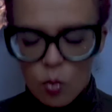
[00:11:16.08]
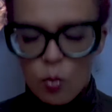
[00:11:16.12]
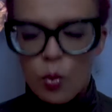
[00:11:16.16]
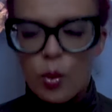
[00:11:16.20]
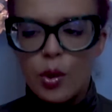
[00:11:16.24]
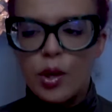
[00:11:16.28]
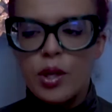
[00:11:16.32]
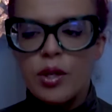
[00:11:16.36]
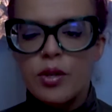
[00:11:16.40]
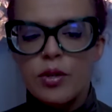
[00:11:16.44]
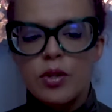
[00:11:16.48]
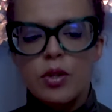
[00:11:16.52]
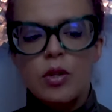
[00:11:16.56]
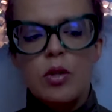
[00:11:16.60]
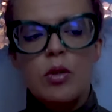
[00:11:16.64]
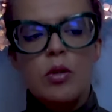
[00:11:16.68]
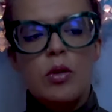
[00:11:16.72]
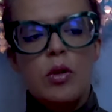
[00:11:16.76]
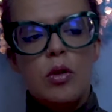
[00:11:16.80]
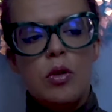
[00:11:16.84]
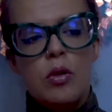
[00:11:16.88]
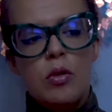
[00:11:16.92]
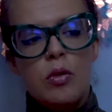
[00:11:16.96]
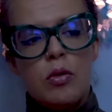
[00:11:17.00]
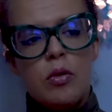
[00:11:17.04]
What is
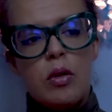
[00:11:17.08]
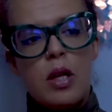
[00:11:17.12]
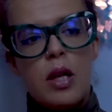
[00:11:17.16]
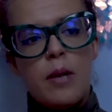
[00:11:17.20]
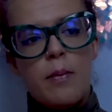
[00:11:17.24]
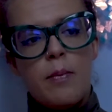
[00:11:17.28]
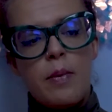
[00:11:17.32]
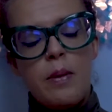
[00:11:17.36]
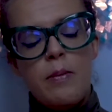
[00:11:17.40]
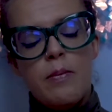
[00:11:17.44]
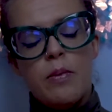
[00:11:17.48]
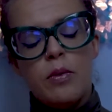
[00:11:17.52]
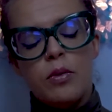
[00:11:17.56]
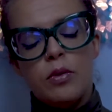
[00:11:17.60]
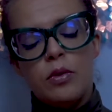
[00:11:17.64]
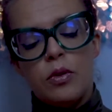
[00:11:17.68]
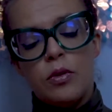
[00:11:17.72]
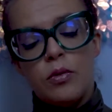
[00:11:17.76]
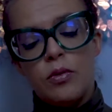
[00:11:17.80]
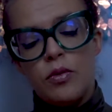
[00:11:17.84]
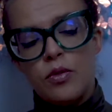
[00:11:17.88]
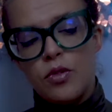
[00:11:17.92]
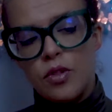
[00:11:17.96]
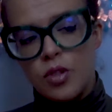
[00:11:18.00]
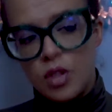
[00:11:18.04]
not like people
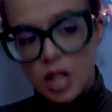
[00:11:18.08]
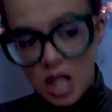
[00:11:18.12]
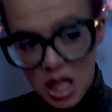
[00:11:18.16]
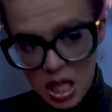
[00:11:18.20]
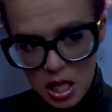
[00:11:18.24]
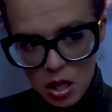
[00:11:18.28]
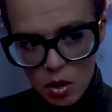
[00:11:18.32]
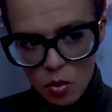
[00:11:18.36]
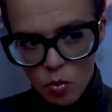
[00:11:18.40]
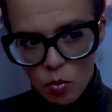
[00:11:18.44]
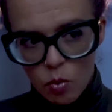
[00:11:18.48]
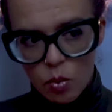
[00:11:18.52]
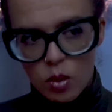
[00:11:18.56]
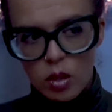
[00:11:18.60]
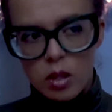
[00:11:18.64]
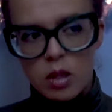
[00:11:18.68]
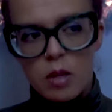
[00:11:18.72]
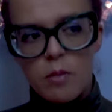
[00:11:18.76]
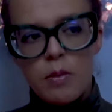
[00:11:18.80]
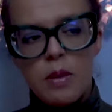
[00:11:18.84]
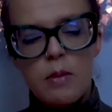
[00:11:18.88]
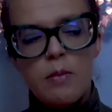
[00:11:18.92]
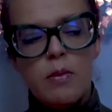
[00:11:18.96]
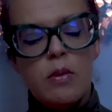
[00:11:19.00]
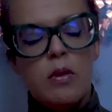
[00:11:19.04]
don't see, what the
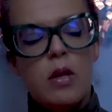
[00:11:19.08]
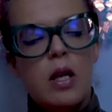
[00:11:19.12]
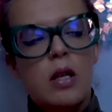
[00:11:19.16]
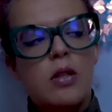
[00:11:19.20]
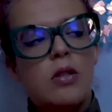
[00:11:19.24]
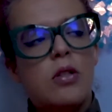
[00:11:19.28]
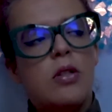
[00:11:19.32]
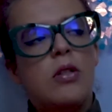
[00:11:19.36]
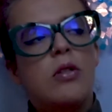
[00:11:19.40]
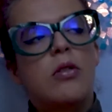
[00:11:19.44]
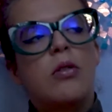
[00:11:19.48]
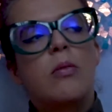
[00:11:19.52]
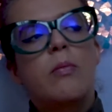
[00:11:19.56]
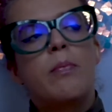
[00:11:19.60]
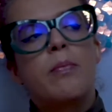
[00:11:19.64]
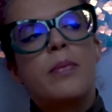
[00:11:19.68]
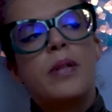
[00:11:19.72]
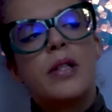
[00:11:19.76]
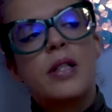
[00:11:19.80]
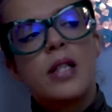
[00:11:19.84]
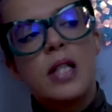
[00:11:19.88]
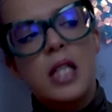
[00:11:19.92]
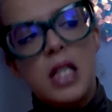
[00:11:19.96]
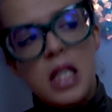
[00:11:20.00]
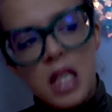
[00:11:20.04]
people actually don't
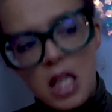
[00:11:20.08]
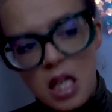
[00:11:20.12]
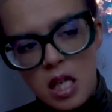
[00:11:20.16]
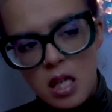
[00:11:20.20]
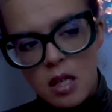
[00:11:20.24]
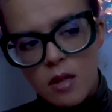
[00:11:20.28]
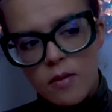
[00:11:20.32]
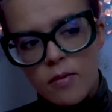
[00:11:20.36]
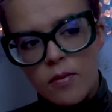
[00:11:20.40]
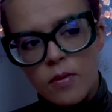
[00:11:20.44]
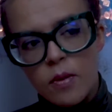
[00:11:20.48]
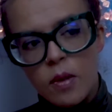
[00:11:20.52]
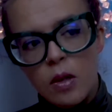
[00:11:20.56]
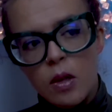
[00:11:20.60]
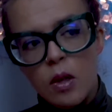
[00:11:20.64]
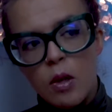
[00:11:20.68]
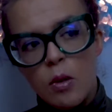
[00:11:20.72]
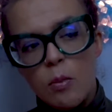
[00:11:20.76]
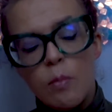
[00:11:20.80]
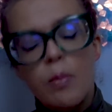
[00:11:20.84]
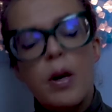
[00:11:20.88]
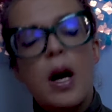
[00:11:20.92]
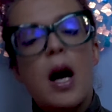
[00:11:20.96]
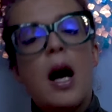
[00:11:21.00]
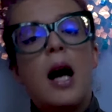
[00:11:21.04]
perceive,
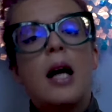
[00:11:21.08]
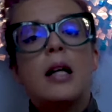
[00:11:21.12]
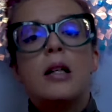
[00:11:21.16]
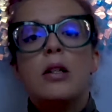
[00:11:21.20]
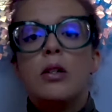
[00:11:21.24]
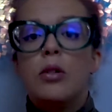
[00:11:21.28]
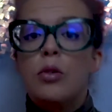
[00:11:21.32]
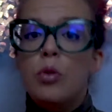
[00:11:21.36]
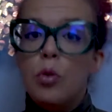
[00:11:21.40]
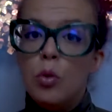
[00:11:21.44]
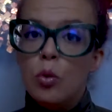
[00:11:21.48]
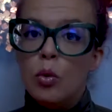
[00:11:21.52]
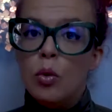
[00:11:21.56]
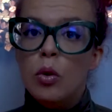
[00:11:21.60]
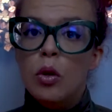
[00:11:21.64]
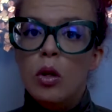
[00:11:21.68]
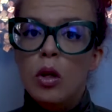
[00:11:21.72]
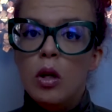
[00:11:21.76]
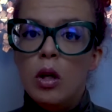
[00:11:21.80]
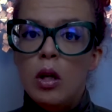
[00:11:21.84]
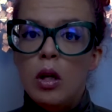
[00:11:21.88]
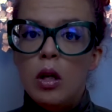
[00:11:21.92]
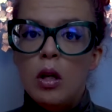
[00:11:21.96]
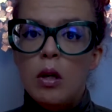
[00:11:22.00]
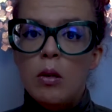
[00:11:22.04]
but I do.
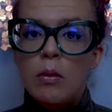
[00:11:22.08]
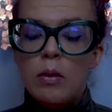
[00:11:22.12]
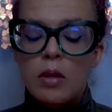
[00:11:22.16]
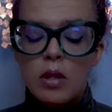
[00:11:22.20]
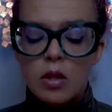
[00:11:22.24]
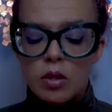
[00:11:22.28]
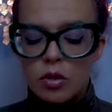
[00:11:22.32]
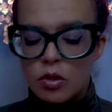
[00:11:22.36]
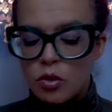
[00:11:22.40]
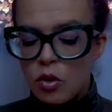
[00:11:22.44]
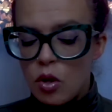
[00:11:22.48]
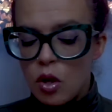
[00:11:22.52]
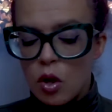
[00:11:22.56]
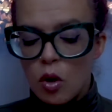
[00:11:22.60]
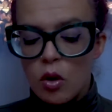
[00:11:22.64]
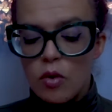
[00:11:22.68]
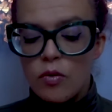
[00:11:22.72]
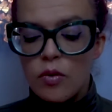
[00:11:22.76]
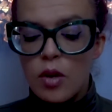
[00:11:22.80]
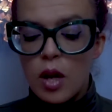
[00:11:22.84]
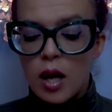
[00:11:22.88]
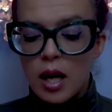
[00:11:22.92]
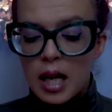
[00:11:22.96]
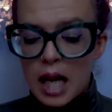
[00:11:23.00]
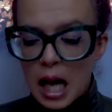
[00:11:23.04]
Because, you know, if
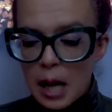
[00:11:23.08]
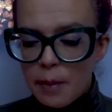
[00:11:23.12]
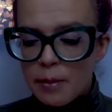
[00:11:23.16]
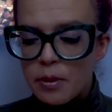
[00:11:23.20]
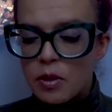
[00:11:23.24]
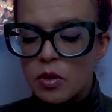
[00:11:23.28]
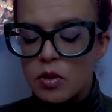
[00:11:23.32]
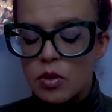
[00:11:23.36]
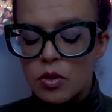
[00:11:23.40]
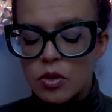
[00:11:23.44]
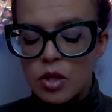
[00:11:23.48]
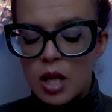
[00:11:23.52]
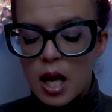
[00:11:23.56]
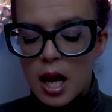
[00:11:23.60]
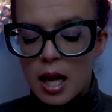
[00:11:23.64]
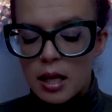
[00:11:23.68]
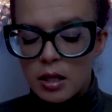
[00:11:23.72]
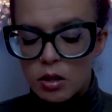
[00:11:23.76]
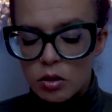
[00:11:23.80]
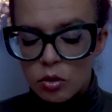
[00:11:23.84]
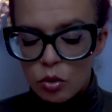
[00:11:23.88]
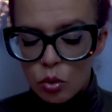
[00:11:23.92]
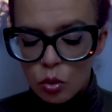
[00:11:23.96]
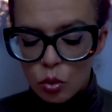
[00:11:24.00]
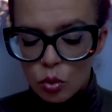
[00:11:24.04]
you're a Capricorn, you say, I
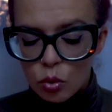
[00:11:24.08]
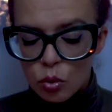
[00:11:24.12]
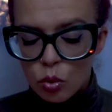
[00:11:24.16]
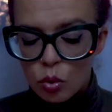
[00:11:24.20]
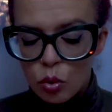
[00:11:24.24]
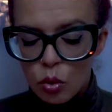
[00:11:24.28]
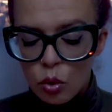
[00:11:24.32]
do.